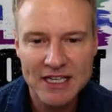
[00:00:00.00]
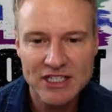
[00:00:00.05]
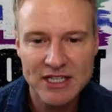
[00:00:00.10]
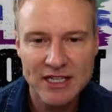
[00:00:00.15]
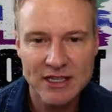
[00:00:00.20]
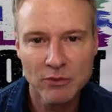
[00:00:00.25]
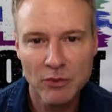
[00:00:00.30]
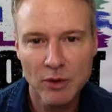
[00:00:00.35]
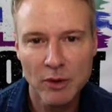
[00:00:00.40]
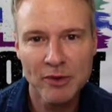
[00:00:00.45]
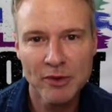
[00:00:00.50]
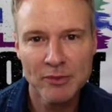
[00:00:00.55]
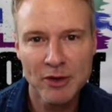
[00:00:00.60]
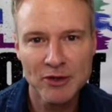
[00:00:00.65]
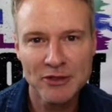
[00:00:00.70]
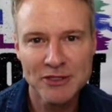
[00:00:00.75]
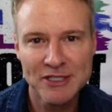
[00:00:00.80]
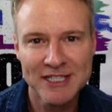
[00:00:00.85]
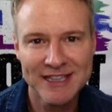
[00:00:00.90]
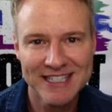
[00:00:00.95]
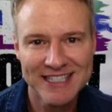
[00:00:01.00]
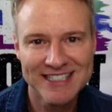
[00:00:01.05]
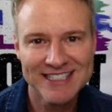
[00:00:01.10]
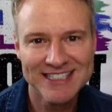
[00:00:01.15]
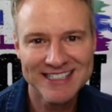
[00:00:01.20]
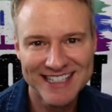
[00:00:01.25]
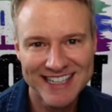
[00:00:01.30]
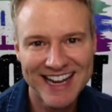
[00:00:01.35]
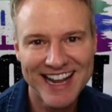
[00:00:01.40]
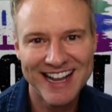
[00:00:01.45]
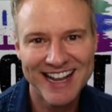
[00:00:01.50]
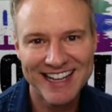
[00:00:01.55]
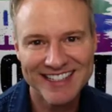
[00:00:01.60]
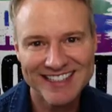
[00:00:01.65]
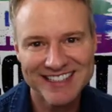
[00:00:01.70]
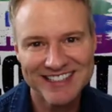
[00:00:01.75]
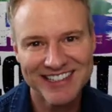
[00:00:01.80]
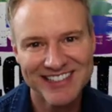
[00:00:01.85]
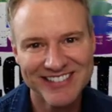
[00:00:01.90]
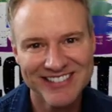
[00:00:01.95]
And we'll be posting this today.
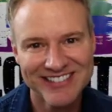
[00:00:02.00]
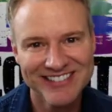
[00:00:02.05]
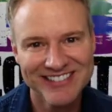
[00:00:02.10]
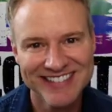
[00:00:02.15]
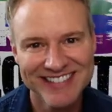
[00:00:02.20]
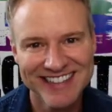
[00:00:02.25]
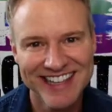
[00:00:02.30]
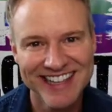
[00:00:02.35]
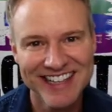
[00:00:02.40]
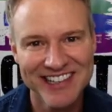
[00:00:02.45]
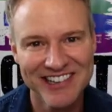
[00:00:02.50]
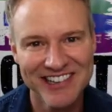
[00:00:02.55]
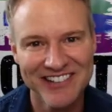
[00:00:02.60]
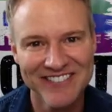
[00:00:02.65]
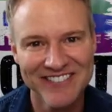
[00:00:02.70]
So thank you.